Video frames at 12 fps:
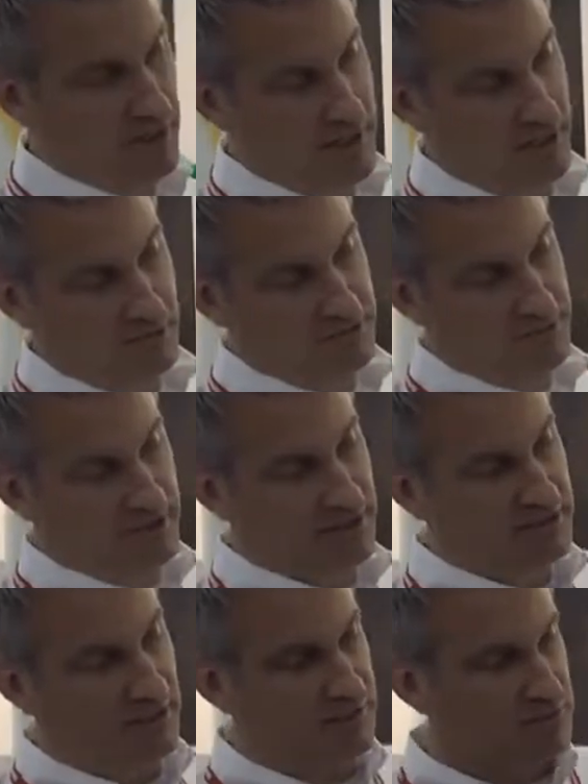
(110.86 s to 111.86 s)
and I'll
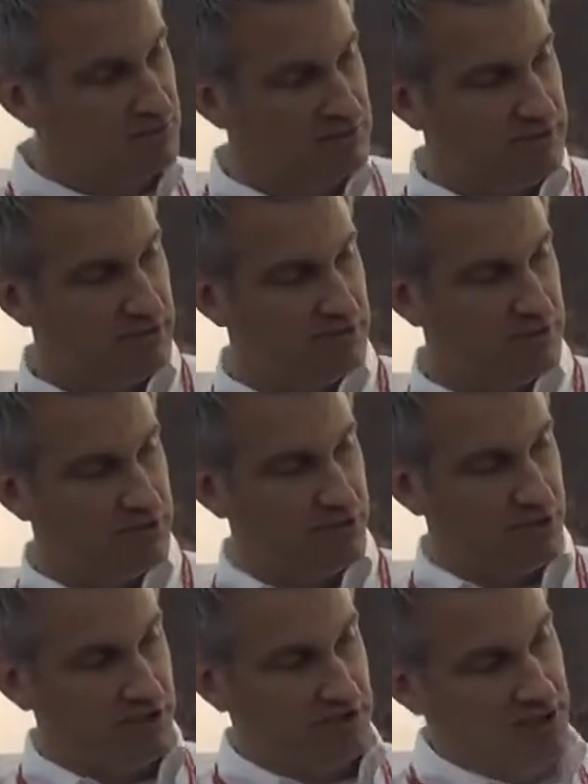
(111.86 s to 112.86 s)
simulate that by switching that
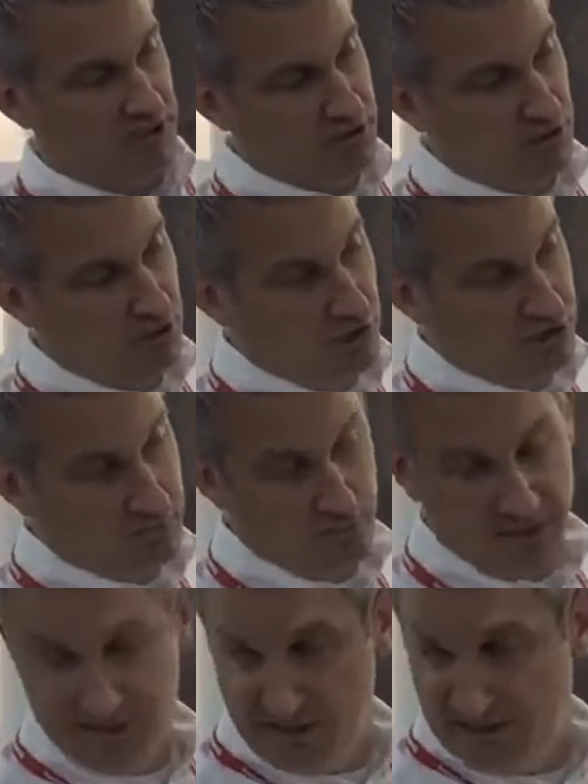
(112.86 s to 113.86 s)
switcher, you can see there's no longer
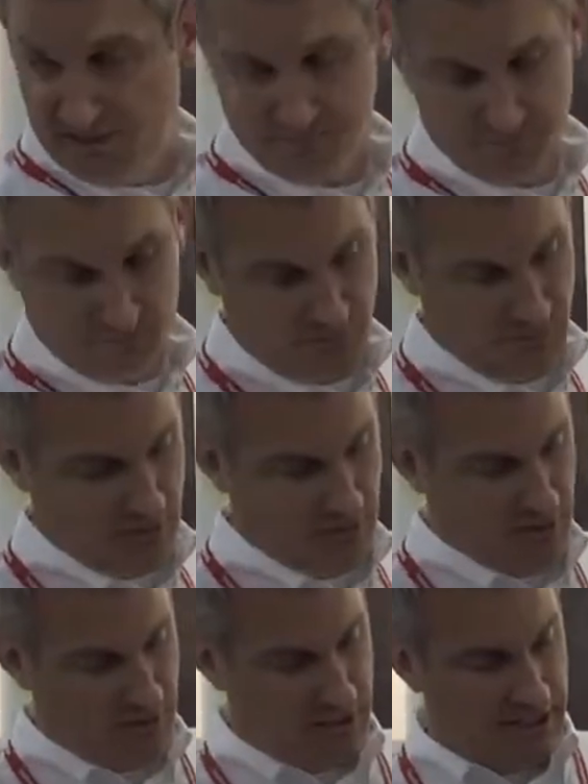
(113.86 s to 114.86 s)
blinking.
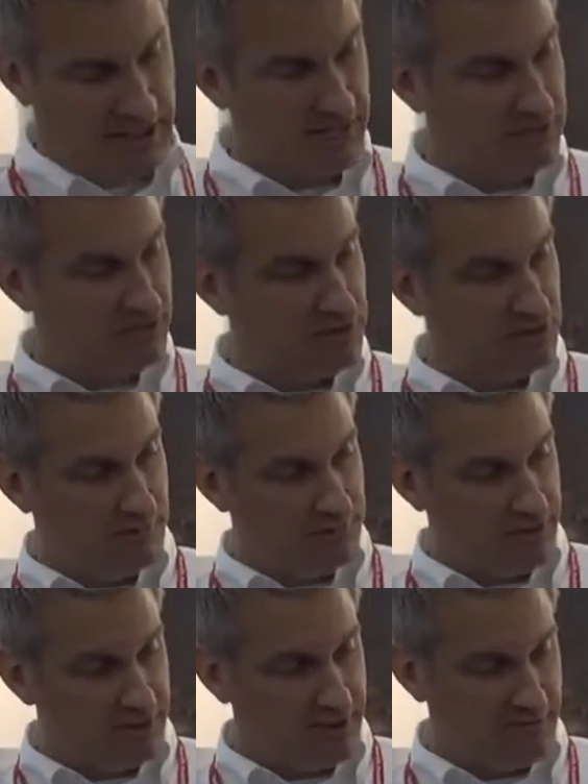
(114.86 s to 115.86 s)
And after a
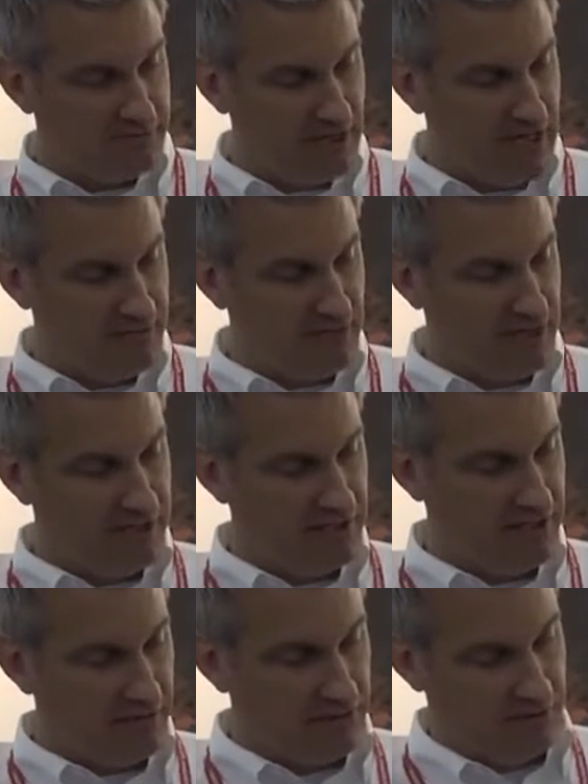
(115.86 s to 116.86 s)
period of time delay
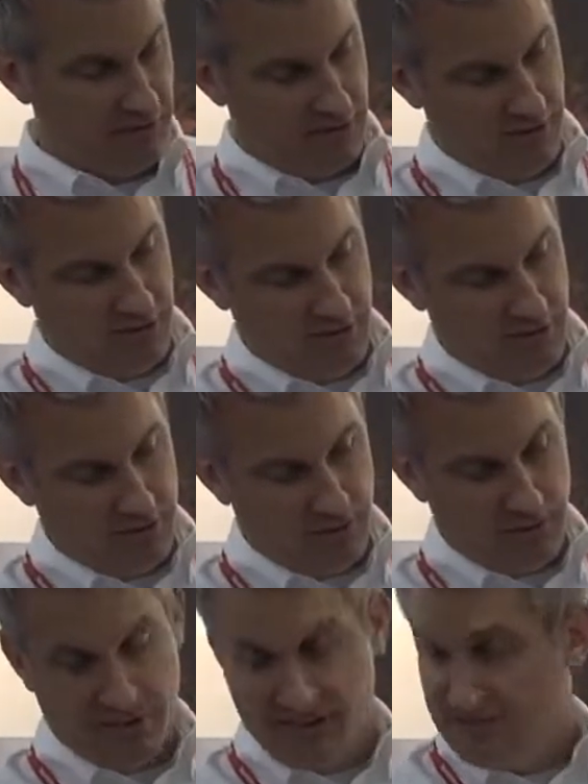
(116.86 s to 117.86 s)
here,
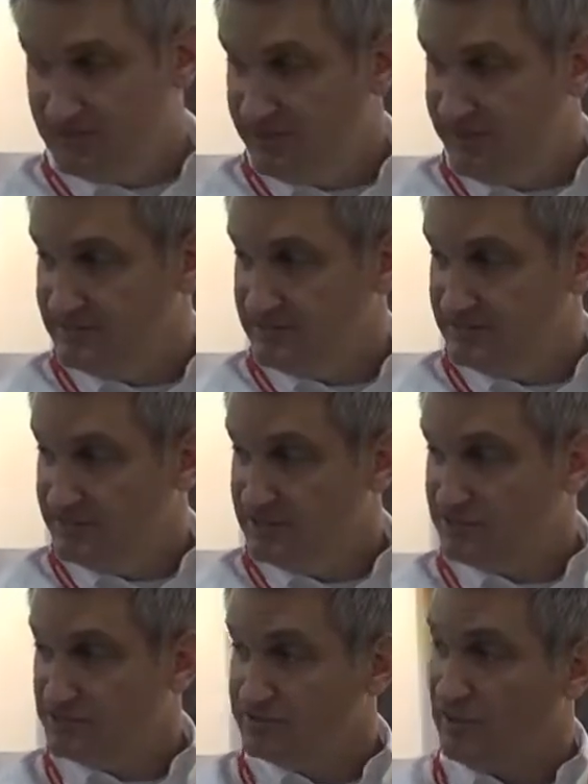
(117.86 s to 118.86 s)
the relay sees that the
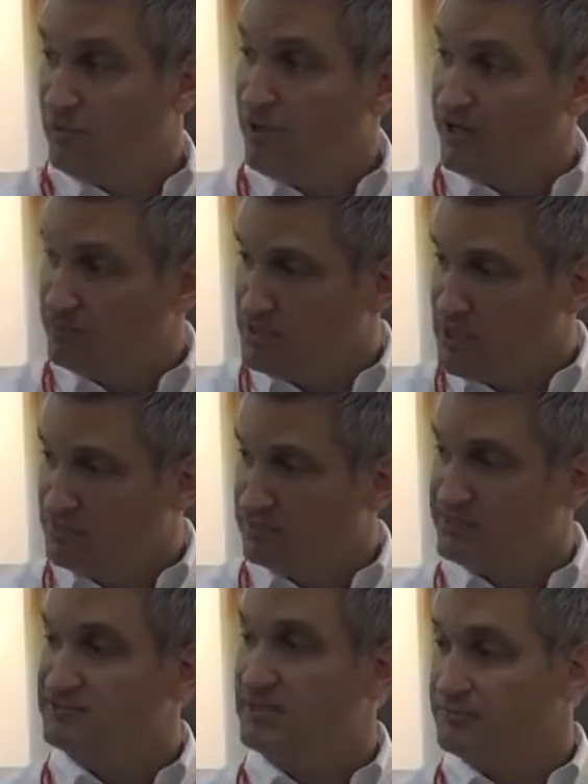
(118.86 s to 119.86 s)
sensor is not wired
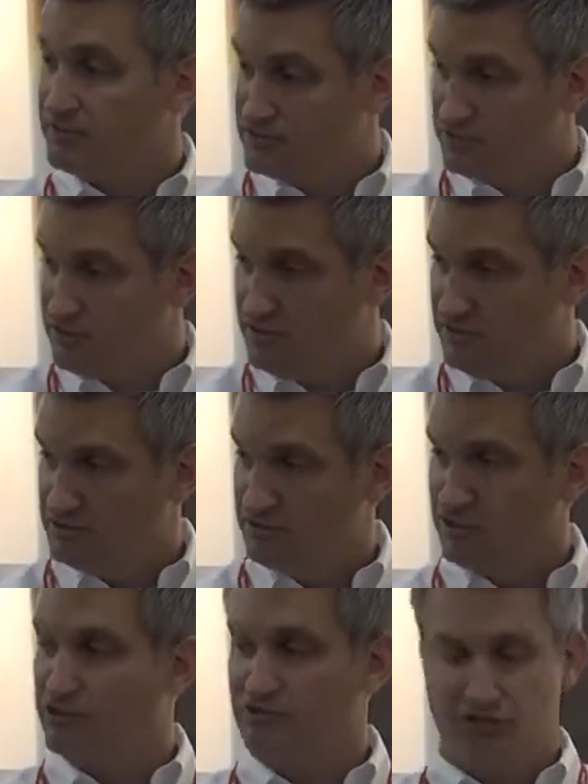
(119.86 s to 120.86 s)
properly, something is wrong.
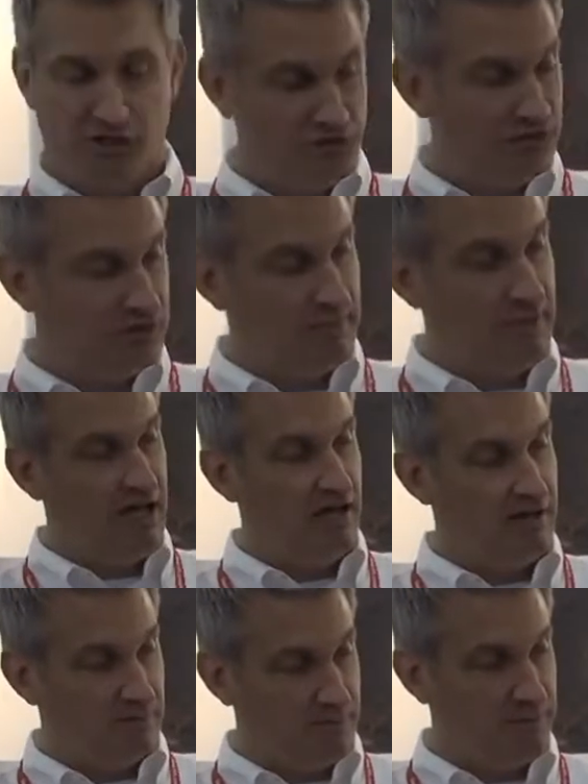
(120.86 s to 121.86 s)
So it alerts the user to
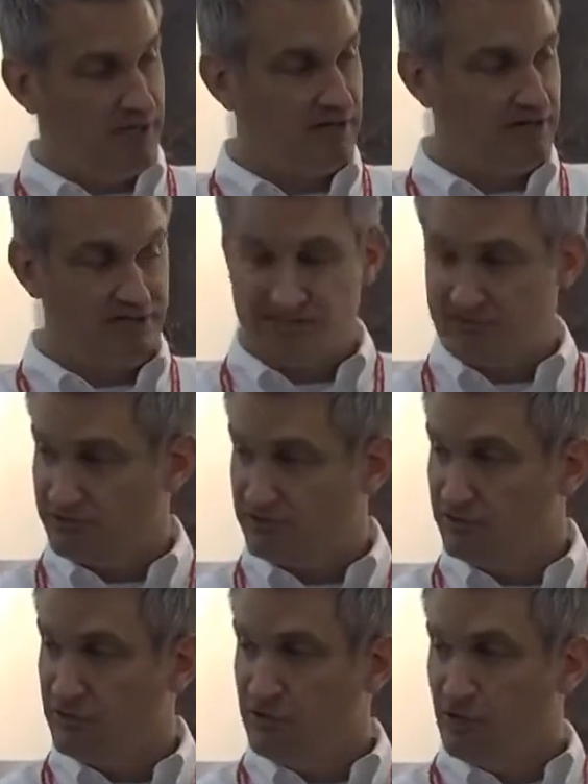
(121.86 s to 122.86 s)
out and repair the
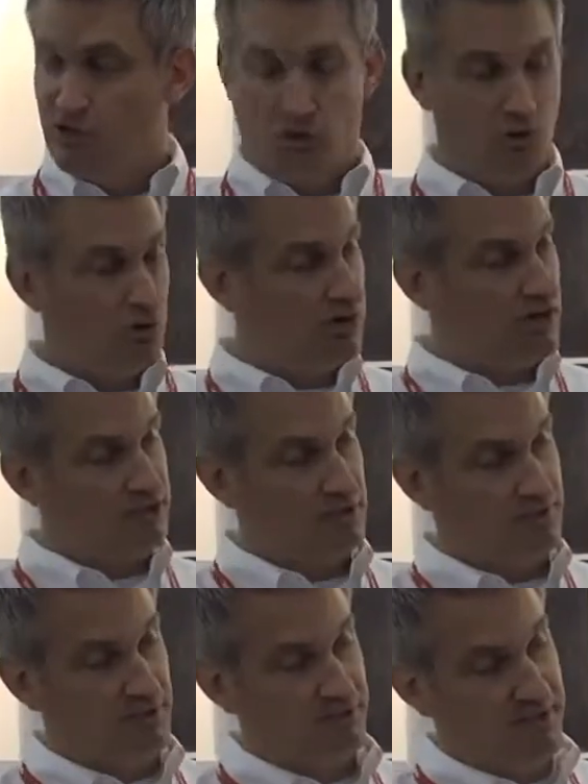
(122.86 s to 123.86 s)
sensor, or it
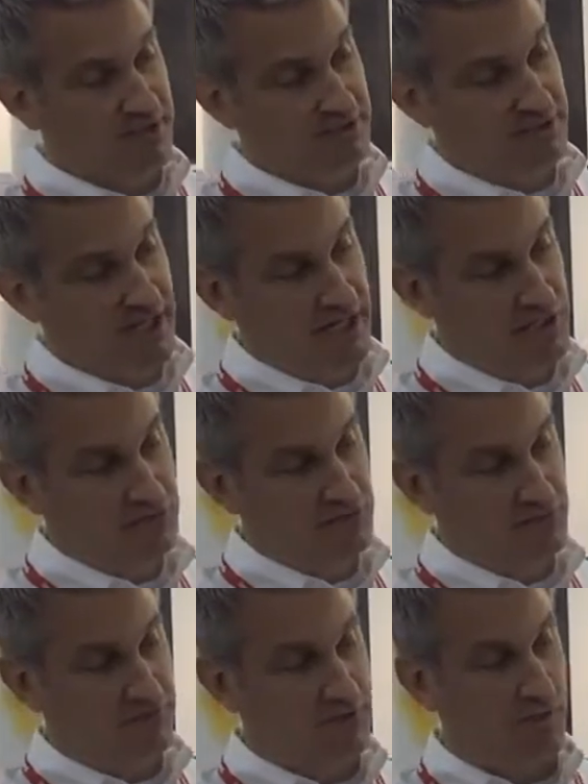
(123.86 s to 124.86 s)
also prevents a
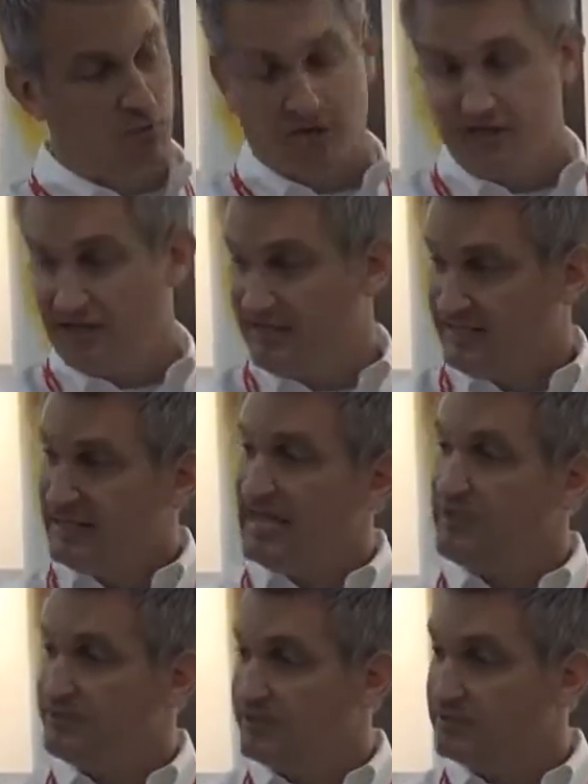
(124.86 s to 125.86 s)
user from working in that
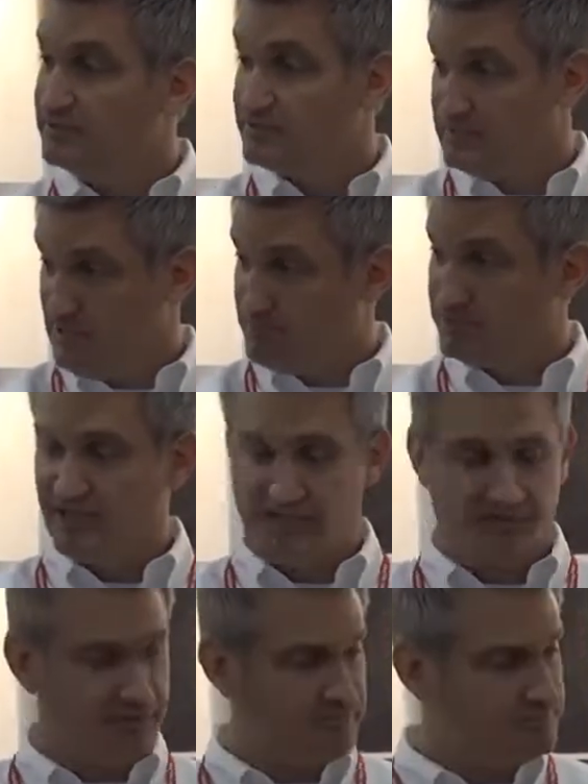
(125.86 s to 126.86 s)
cabinet because he's not
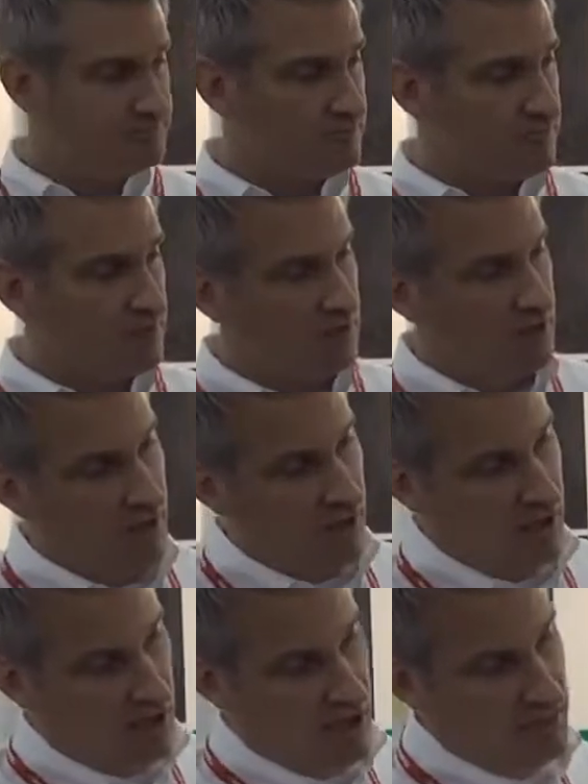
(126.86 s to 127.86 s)
protected.
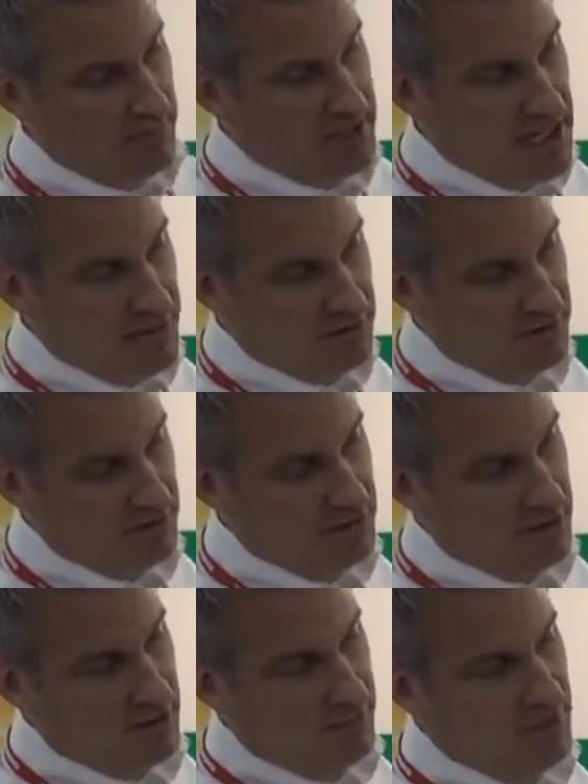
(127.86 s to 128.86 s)
And other
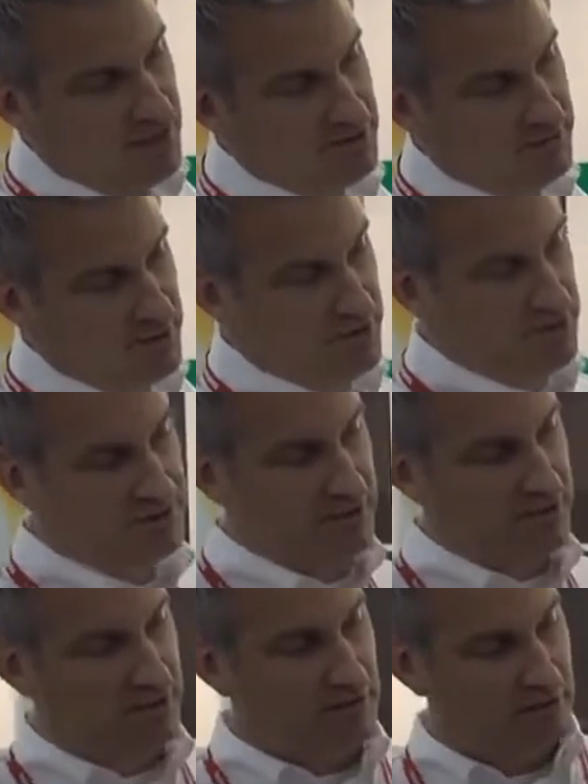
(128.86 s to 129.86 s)

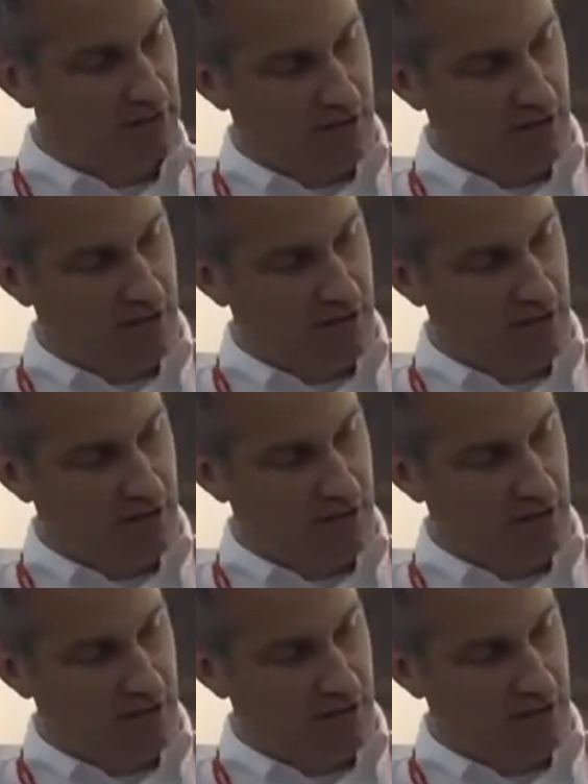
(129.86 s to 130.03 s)
possibilities here,